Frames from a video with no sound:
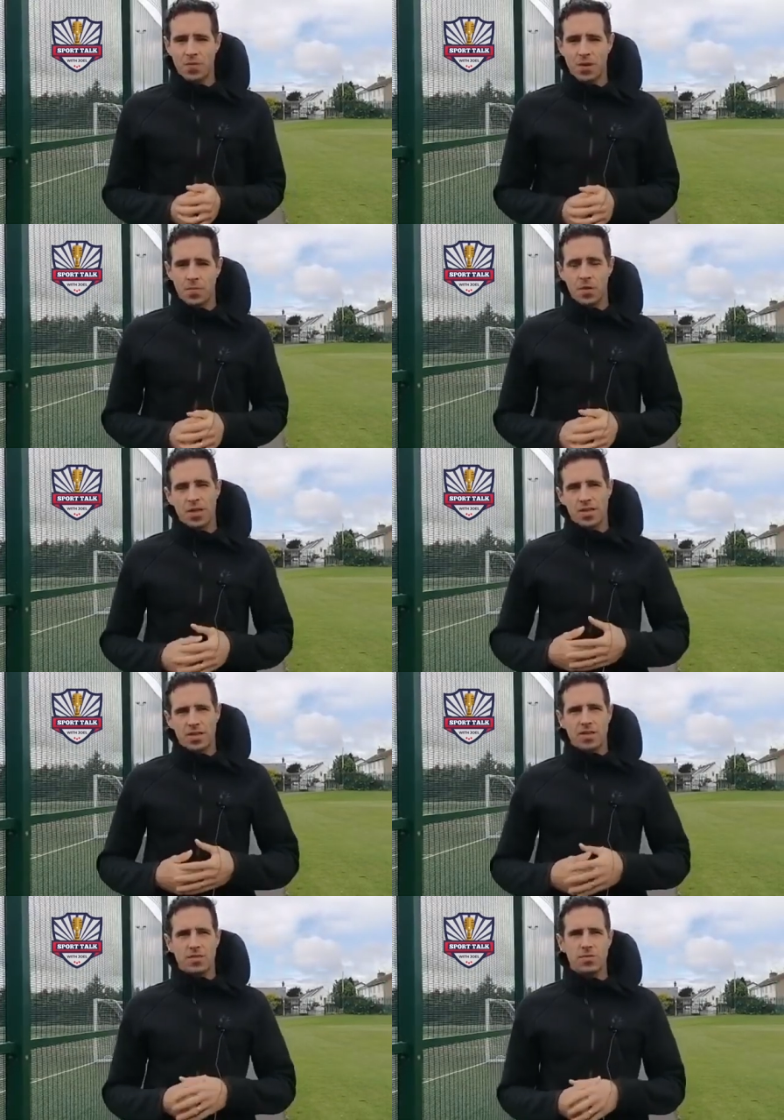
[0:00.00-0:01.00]
But
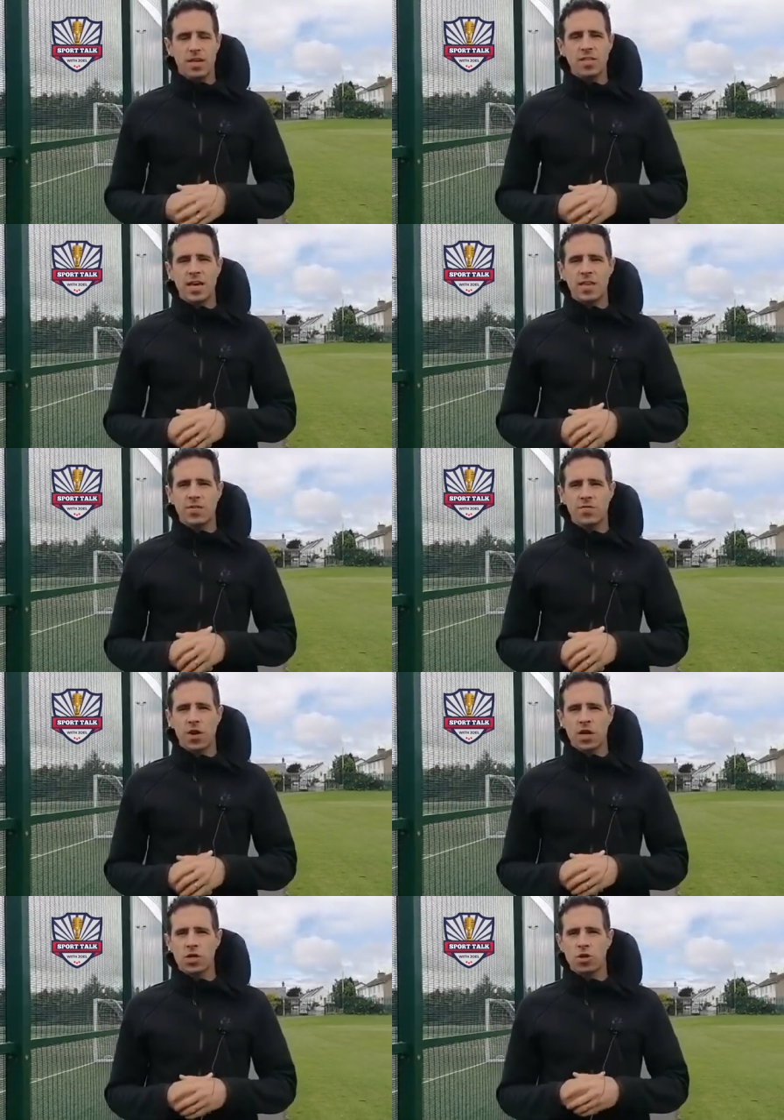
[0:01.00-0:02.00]
these days you've got
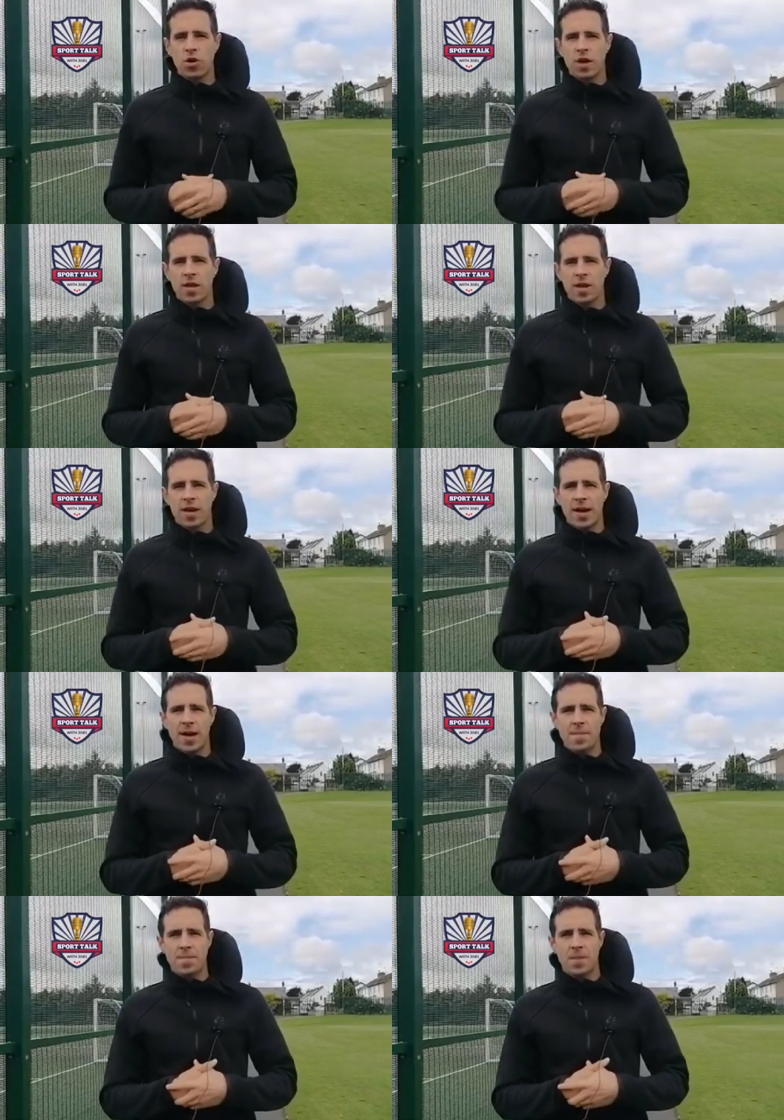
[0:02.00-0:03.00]
to enjoy,
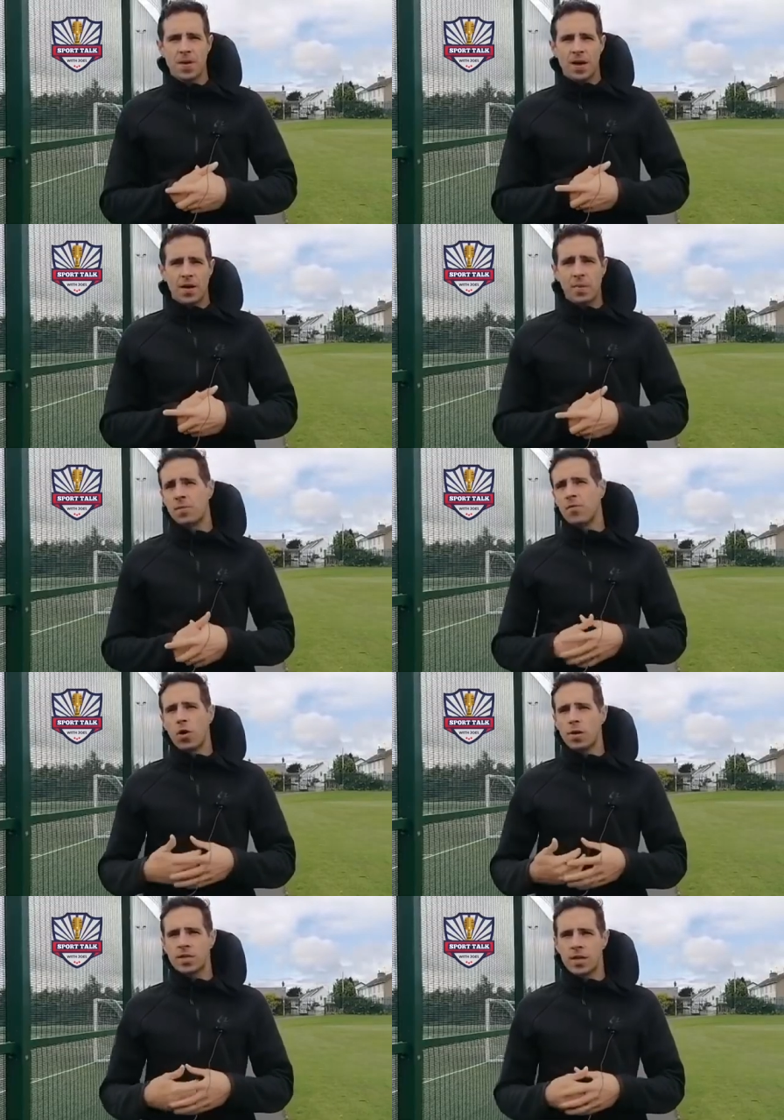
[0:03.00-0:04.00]
and people have
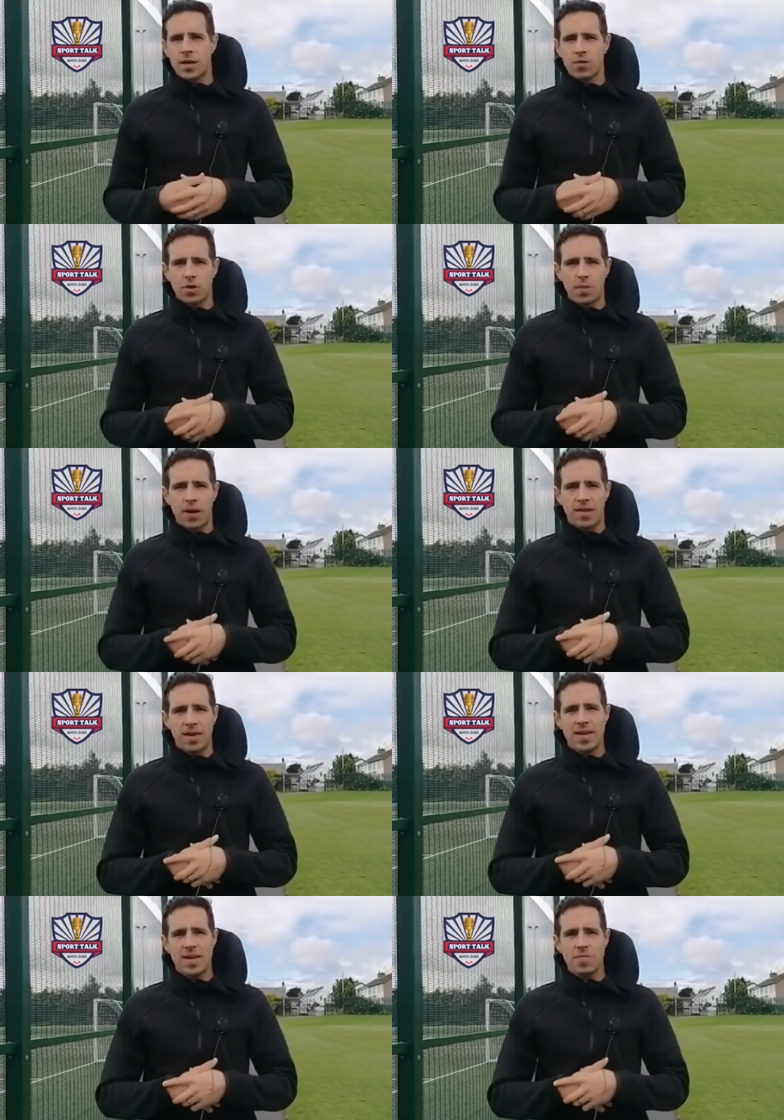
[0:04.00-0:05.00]
always said you play the
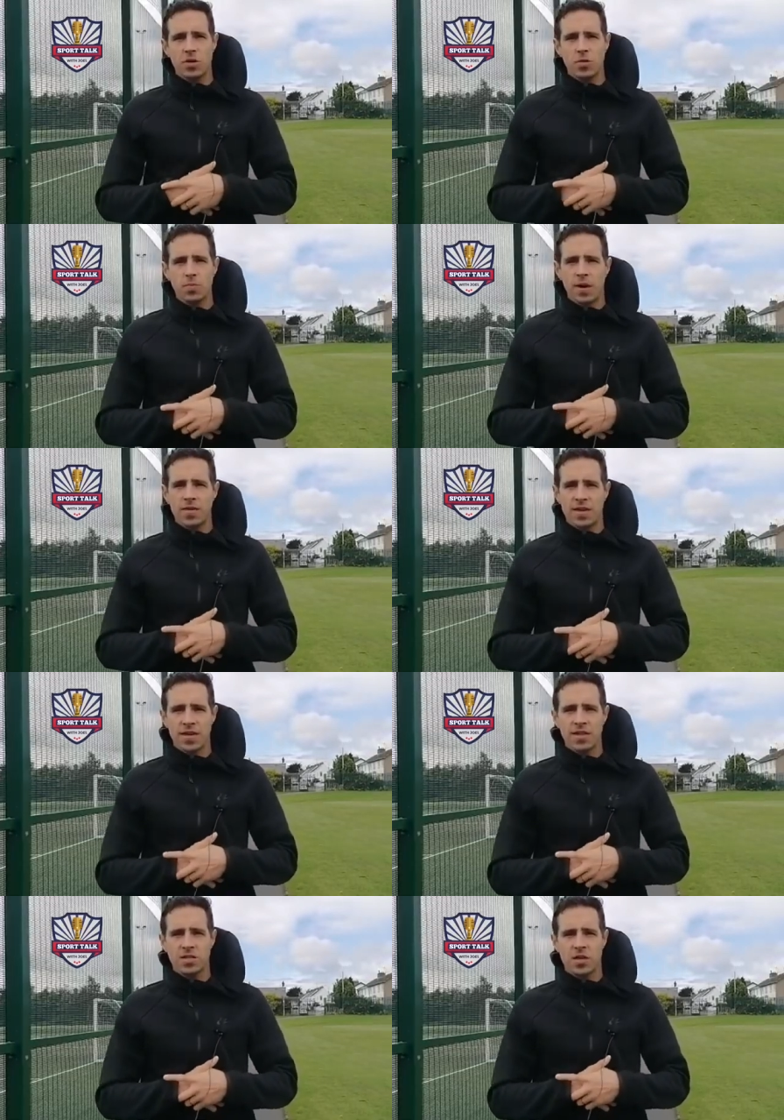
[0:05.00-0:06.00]
game and you don't play the
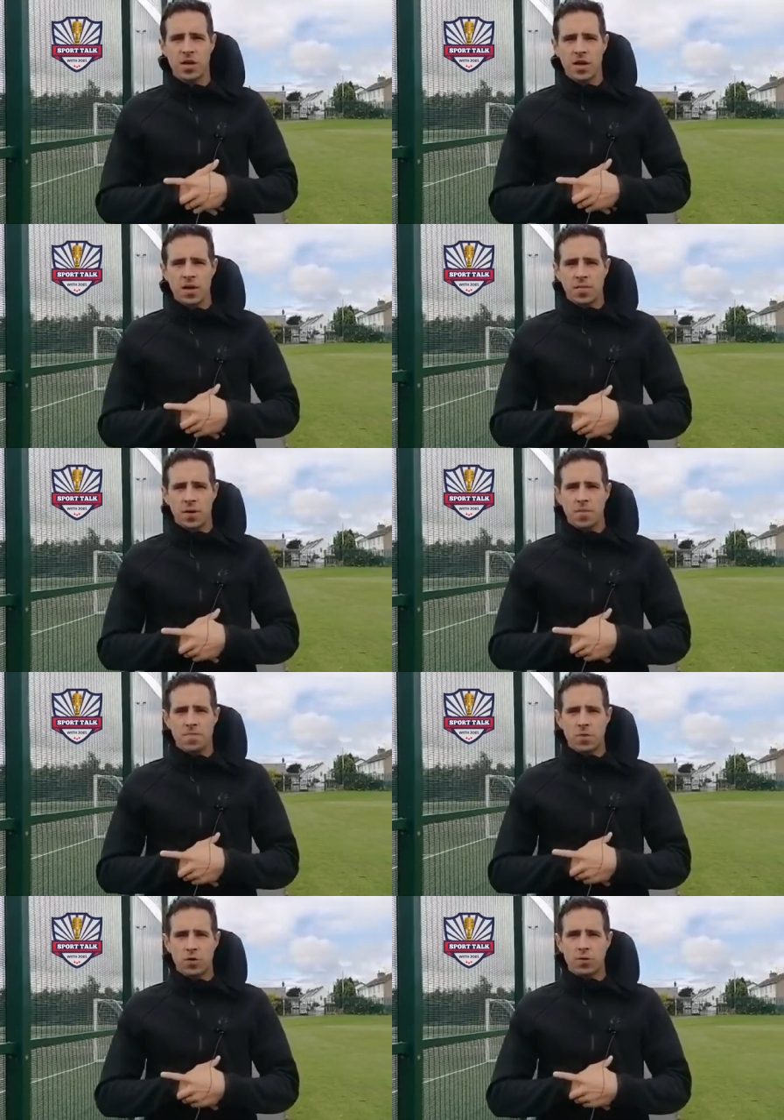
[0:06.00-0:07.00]
occasion. But
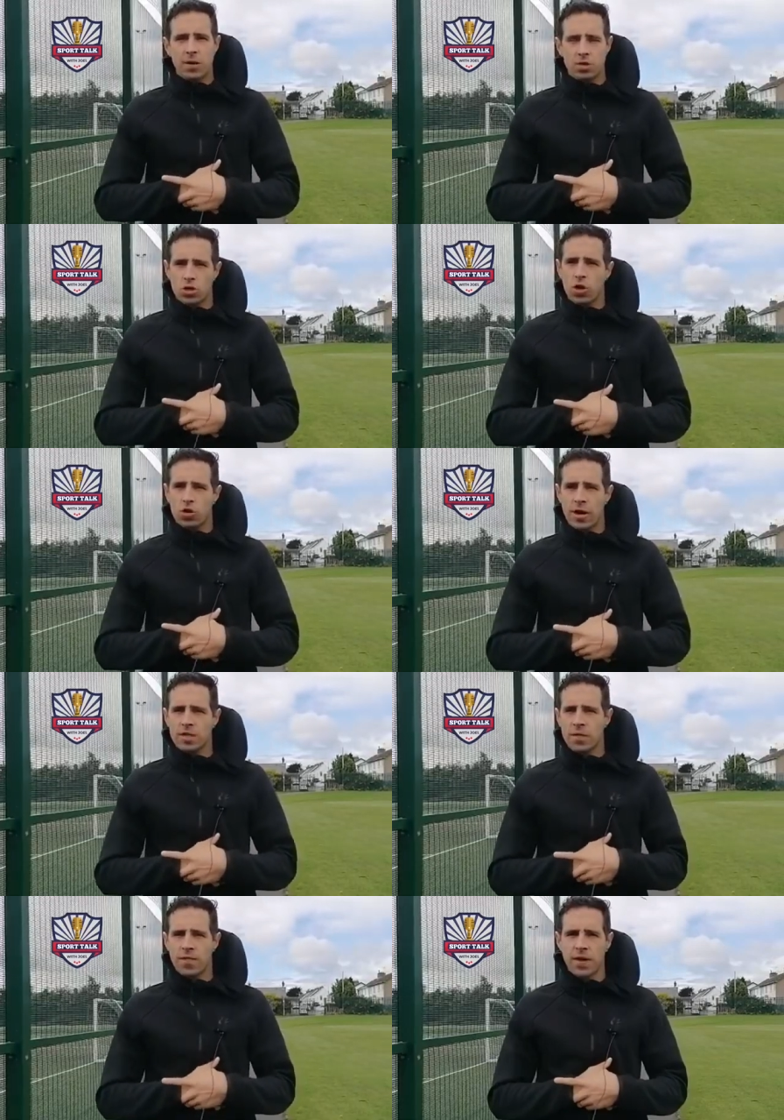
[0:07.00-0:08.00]
sometimes it's hard to.
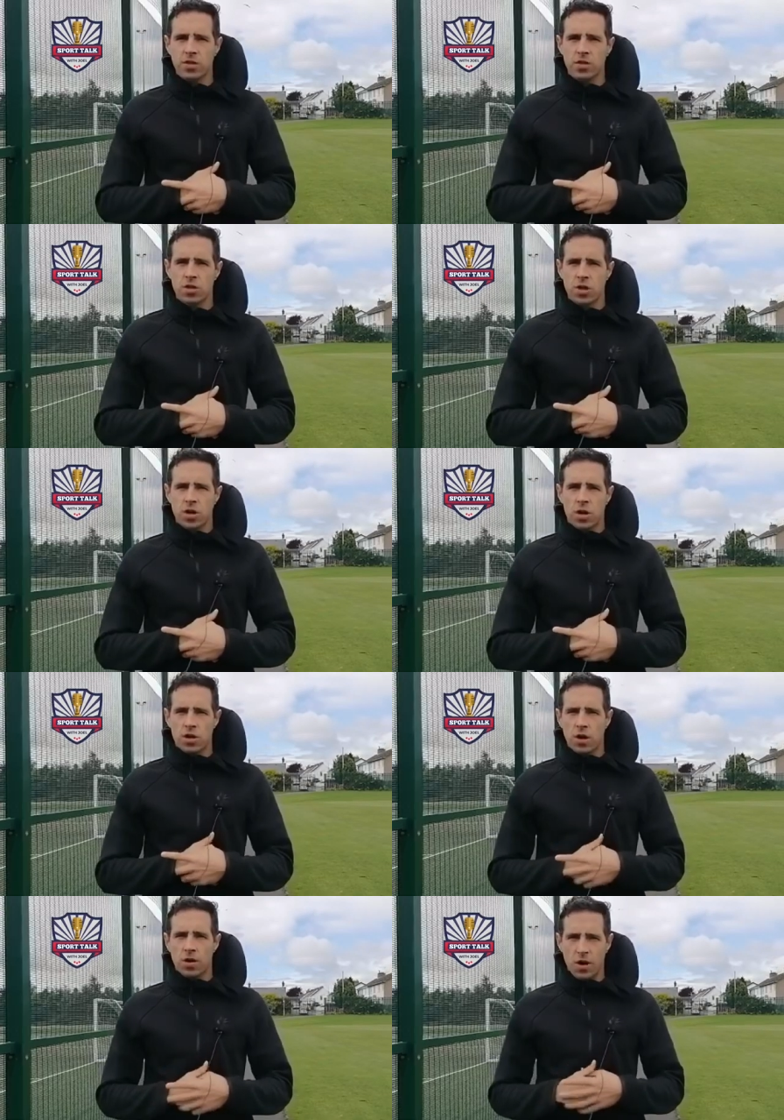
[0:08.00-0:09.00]
Irish Cup finals are
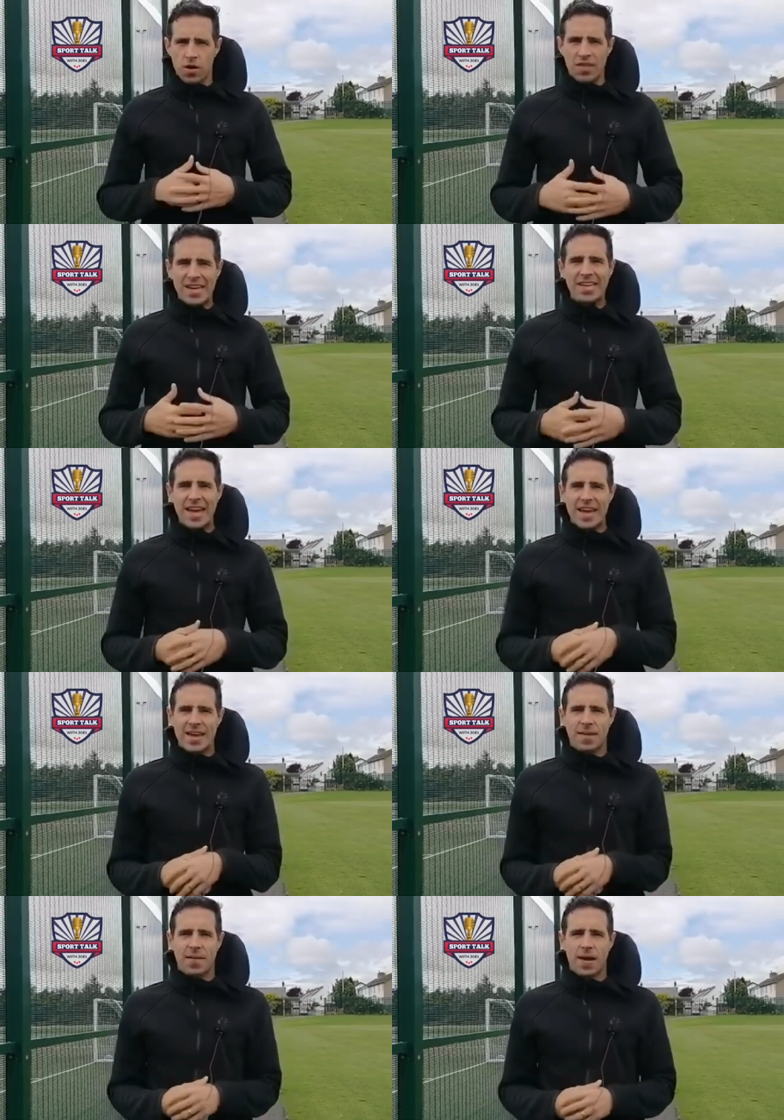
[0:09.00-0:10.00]
the
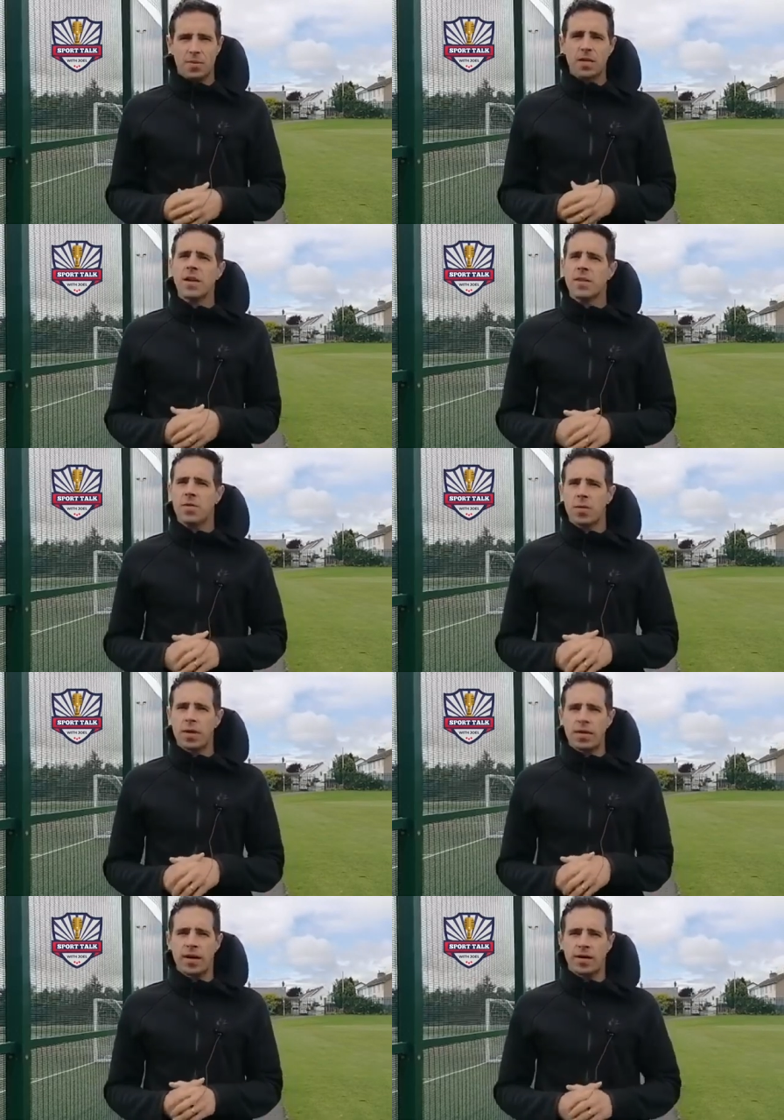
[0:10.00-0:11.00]
day, and particularly if you win
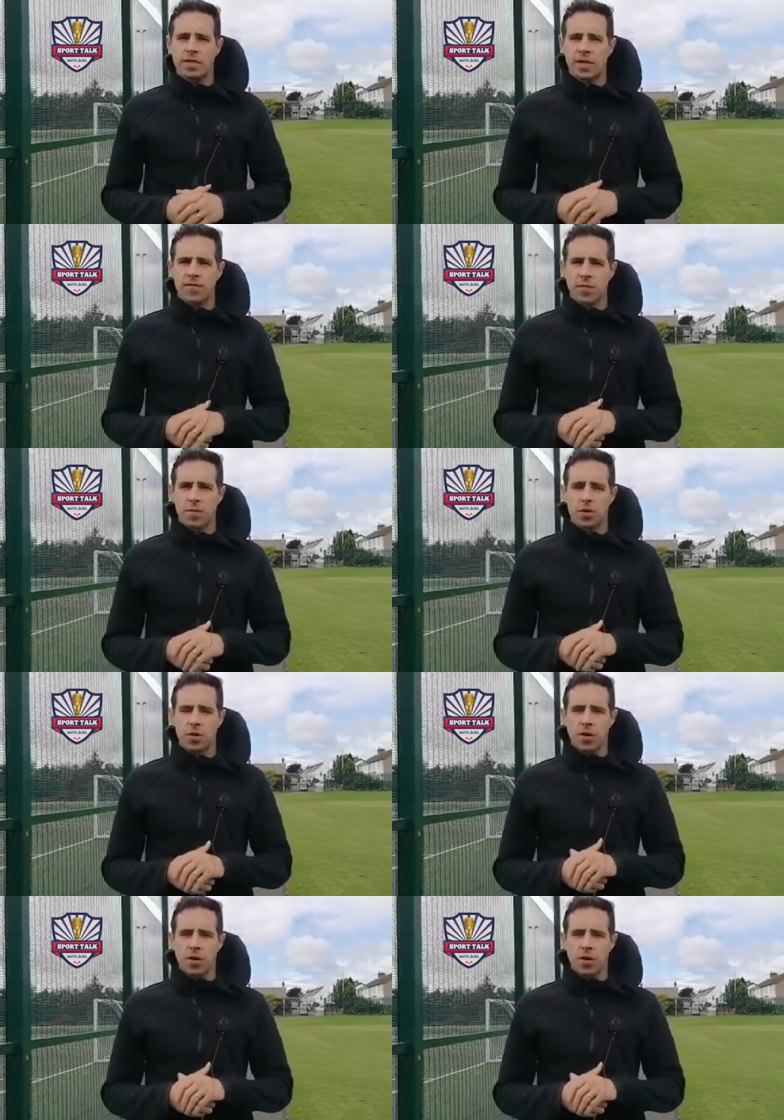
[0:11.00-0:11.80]
it in Irish League football.